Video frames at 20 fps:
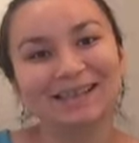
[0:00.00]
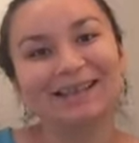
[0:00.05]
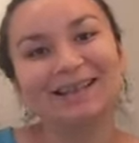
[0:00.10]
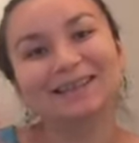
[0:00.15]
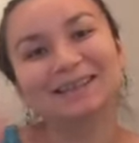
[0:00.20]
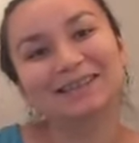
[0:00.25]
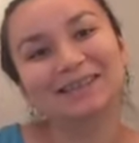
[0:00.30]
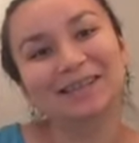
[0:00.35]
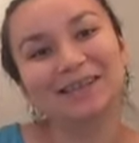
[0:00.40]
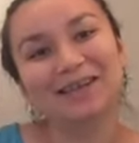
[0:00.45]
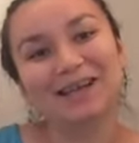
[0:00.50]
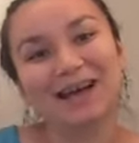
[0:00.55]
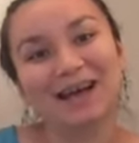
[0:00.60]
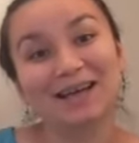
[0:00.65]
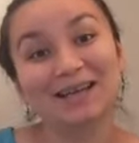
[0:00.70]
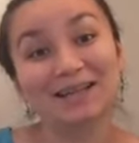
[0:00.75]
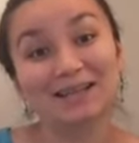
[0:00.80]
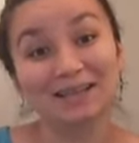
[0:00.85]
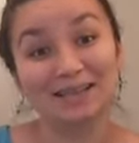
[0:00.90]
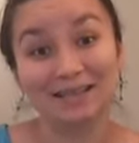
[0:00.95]
I'll see you
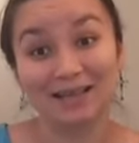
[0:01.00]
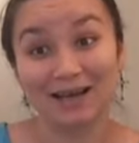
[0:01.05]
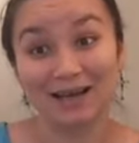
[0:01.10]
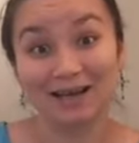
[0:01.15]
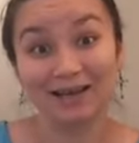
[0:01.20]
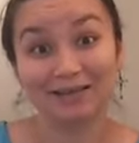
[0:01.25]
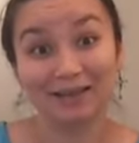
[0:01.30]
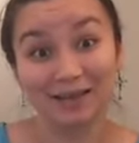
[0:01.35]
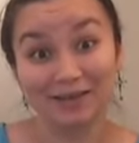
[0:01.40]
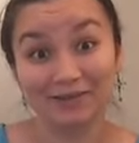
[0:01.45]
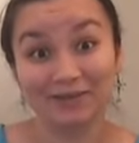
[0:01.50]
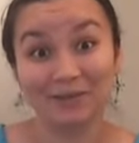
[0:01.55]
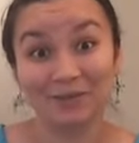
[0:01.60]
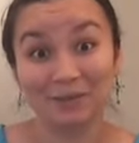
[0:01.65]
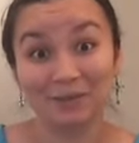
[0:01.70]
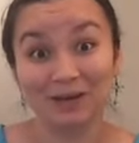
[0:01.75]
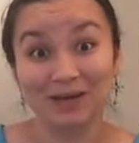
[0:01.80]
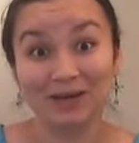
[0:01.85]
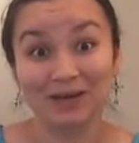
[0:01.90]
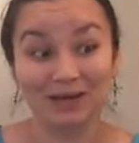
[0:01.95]
guys later in the
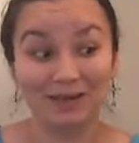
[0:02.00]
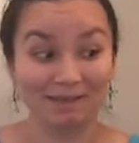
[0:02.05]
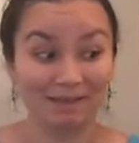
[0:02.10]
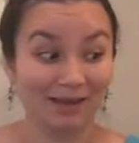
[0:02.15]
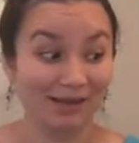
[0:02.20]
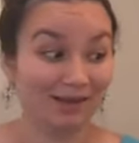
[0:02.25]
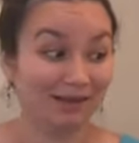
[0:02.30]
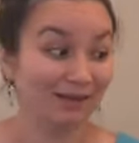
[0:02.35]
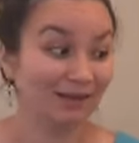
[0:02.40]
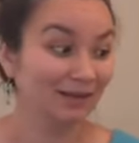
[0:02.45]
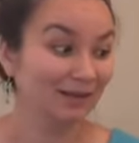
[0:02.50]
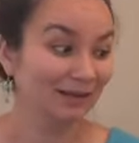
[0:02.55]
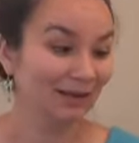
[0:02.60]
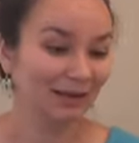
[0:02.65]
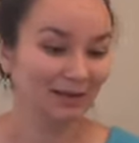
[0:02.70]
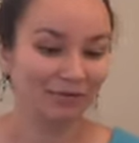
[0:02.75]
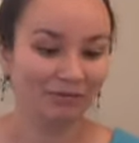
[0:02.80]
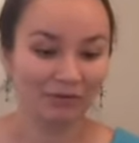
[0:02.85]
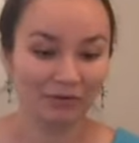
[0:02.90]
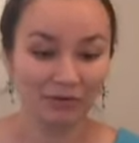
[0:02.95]
week, and then
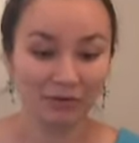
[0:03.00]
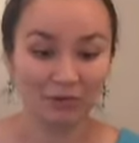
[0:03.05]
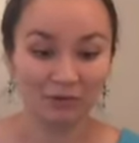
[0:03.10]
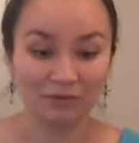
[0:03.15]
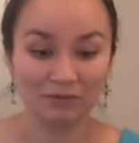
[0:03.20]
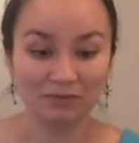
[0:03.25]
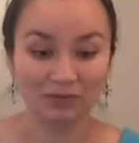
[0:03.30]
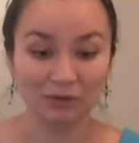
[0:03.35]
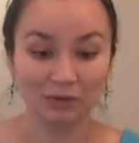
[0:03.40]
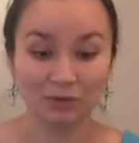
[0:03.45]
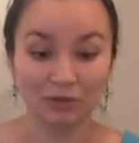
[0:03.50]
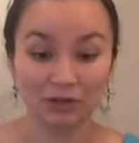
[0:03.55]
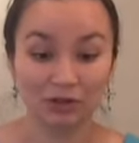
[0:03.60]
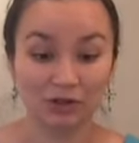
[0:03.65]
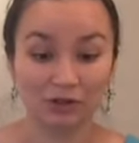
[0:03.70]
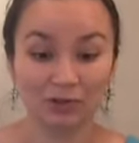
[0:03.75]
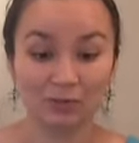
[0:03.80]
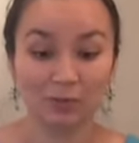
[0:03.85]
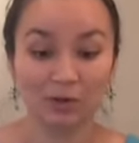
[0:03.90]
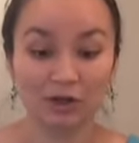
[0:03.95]
for those of you that
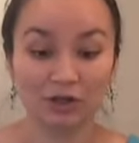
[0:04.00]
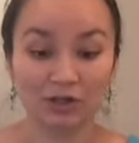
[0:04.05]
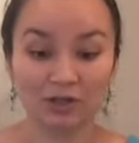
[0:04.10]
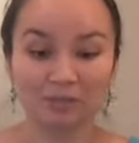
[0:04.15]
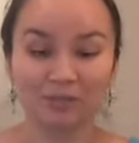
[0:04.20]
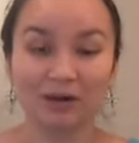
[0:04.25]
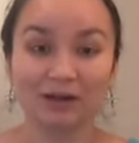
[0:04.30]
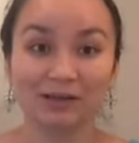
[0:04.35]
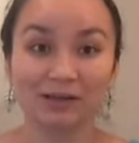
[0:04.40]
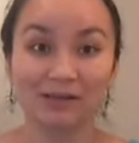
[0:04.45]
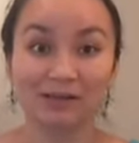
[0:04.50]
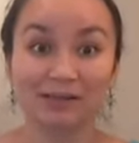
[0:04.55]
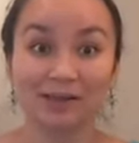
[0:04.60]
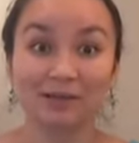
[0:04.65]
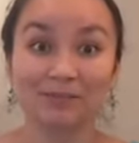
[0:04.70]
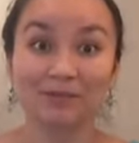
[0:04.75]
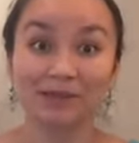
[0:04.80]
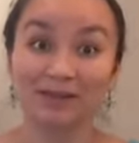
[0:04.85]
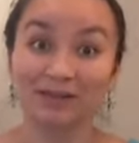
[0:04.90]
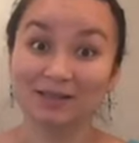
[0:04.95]
just watch the pregnancy
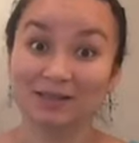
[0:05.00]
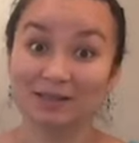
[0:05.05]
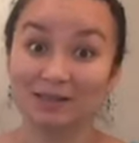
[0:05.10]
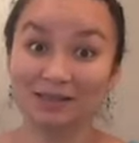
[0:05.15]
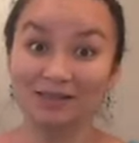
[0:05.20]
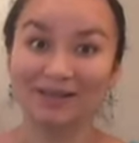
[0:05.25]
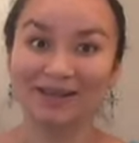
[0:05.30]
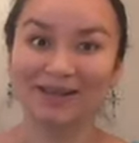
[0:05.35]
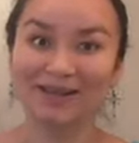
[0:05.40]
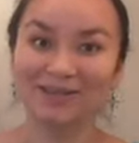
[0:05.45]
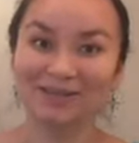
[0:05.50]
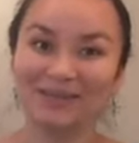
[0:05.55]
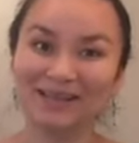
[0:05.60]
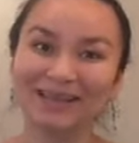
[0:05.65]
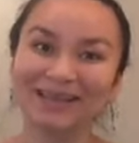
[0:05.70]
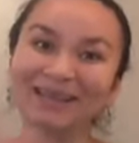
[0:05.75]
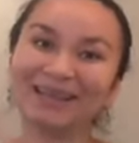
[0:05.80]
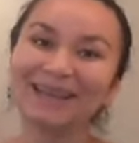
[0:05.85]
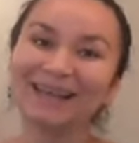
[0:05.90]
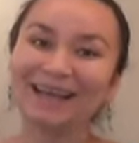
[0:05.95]
updates, I'll see you next
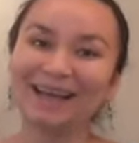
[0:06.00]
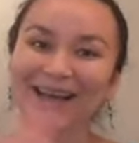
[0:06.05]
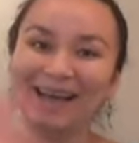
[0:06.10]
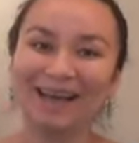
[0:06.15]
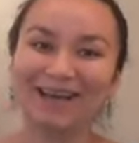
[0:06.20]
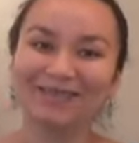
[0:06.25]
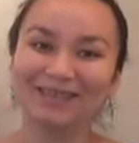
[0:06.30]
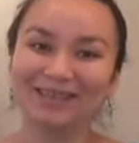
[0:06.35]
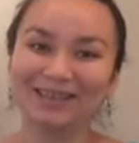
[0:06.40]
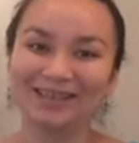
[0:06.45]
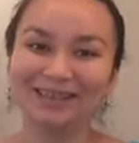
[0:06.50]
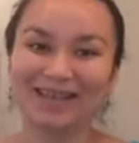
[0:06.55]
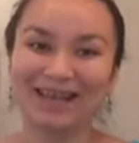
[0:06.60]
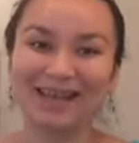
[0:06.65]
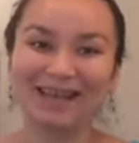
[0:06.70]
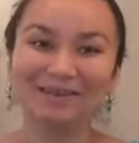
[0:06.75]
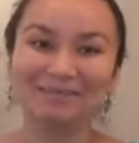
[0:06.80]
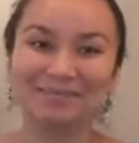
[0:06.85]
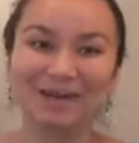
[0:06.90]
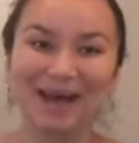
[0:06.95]
week. Have a good
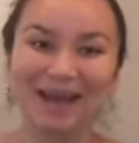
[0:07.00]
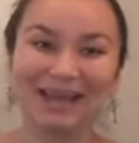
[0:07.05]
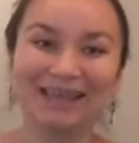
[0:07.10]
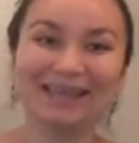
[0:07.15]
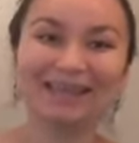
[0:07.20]
day. Bye.